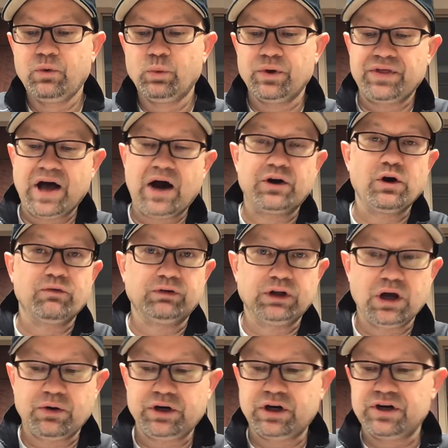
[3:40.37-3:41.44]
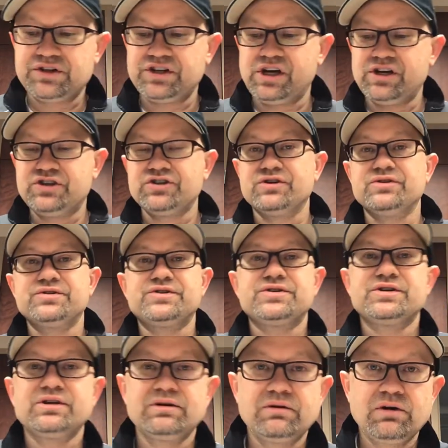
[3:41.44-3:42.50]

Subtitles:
without overloading our teachers,